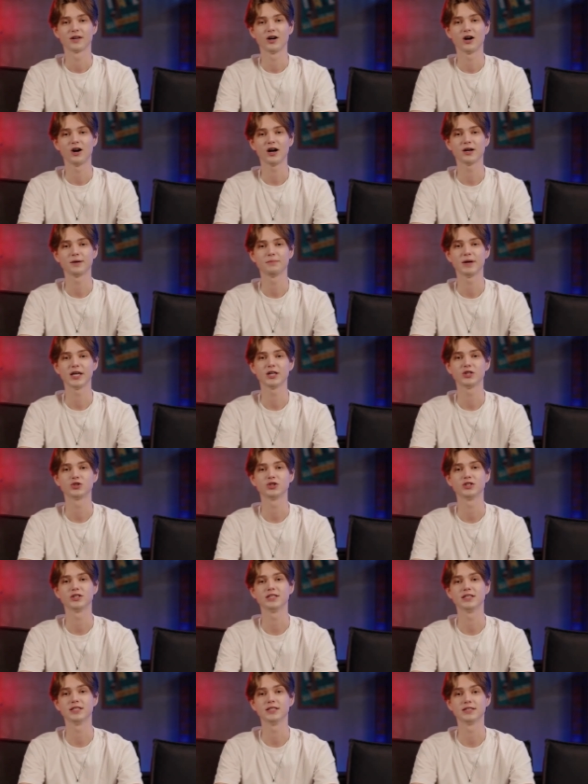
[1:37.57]

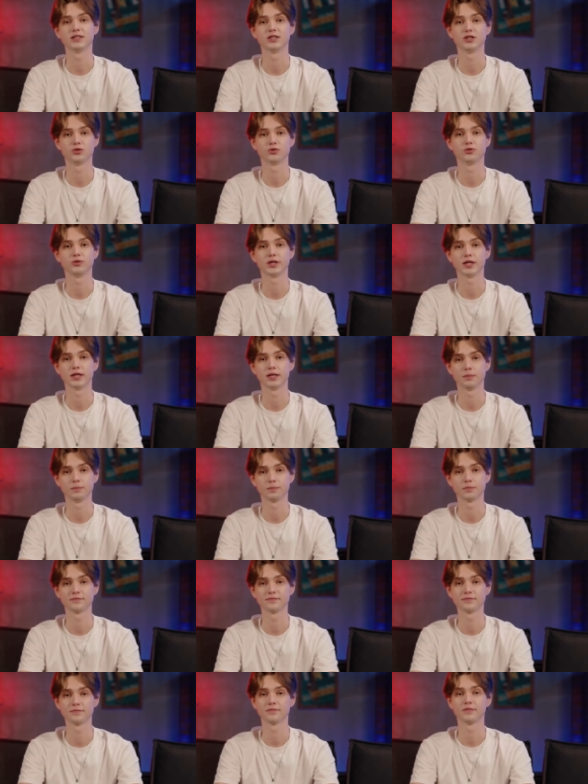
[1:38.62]
Automation is the dream,
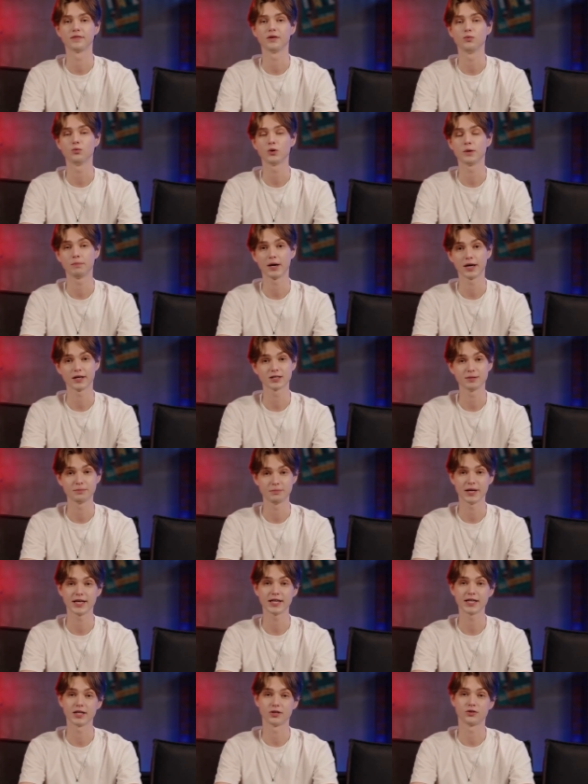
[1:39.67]
and we're about to
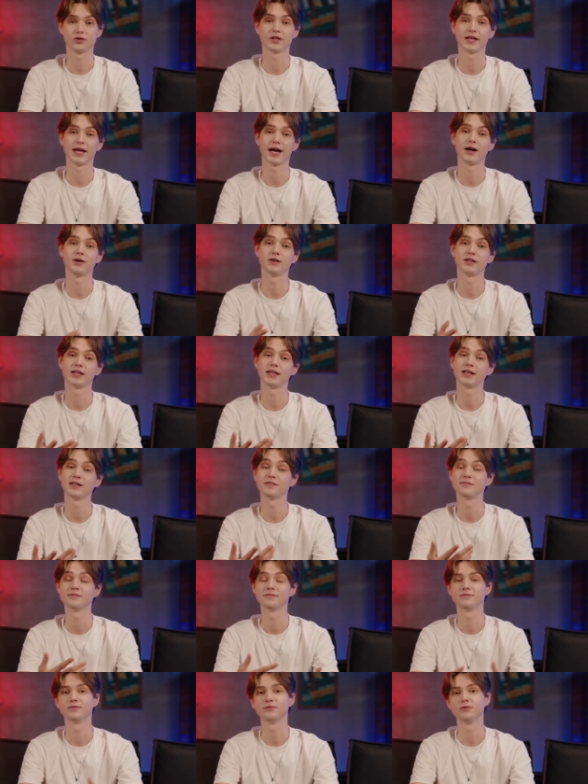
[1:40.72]
make it your reality.
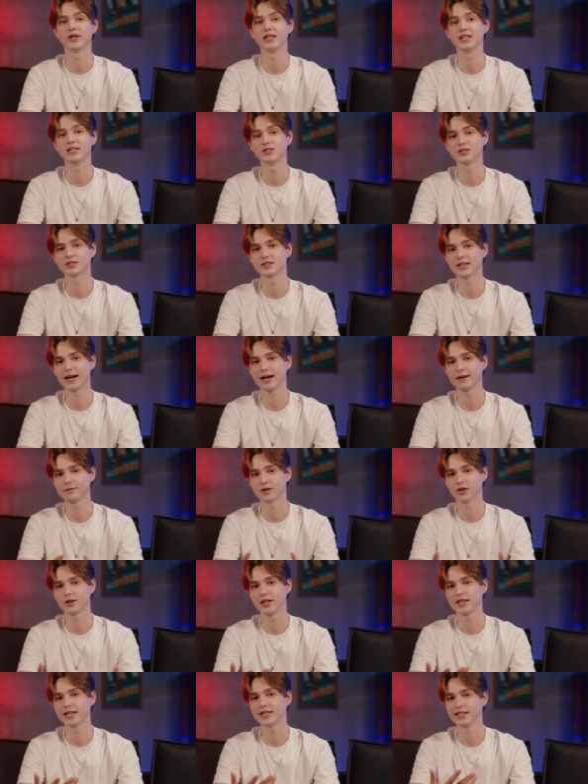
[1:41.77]
Ready to stop
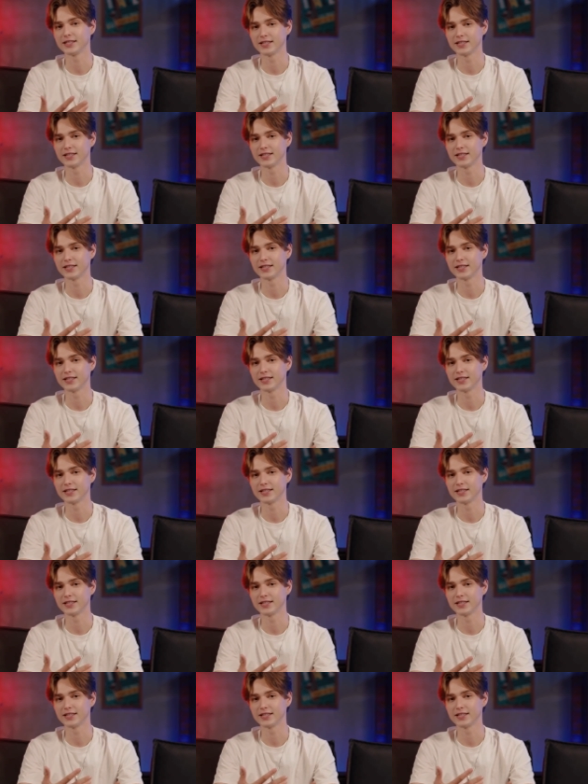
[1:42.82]
clicking